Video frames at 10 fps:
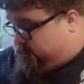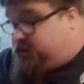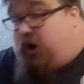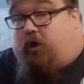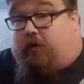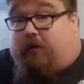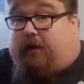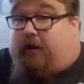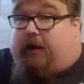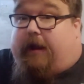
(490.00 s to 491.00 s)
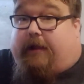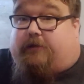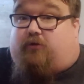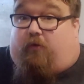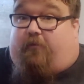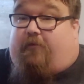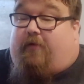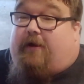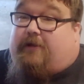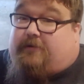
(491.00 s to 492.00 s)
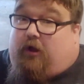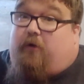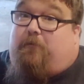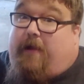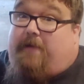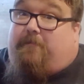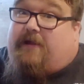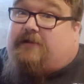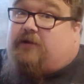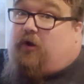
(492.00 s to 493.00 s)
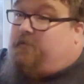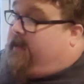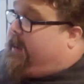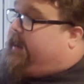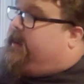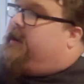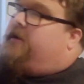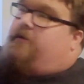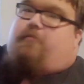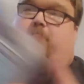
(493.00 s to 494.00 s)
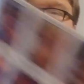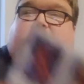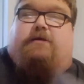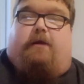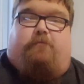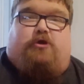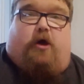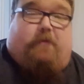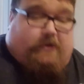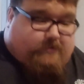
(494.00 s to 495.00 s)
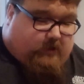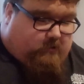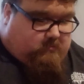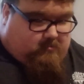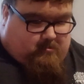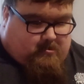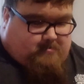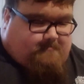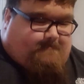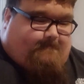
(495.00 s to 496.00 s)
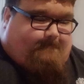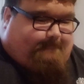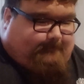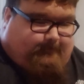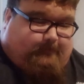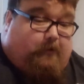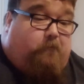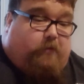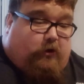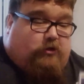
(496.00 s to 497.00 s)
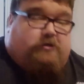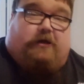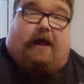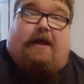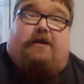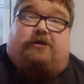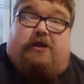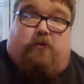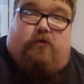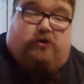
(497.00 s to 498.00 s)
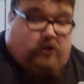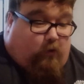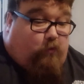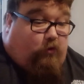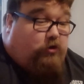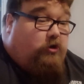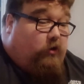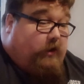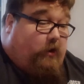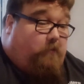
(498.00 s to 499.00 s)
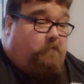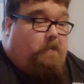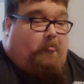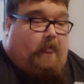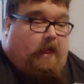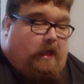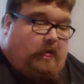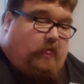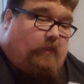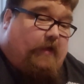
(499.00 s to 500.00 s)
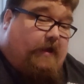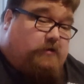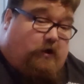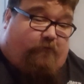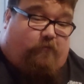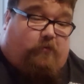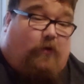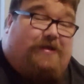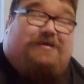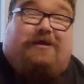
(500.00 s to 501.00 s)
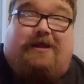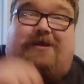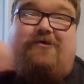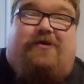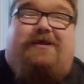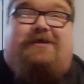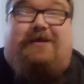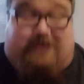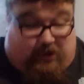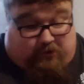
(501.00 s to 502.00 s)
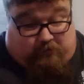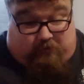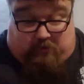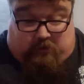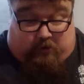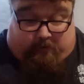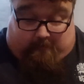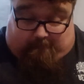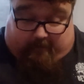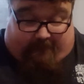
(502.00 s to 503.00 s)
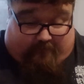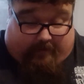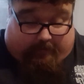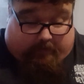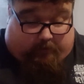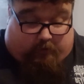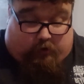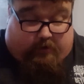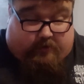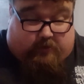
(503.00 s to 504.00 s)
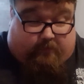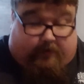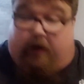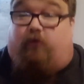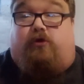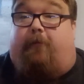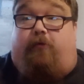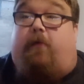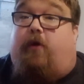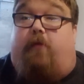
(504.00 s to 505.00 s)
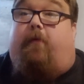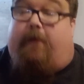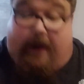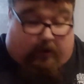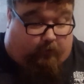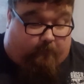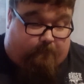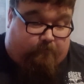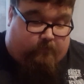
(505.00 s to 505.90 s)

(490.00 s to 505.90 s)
So it's sort of it's so me, but at the same time it's so because of that she was told not to look at them. And these are from 1992, but frankly, looking at some of the girls, I probably know them now.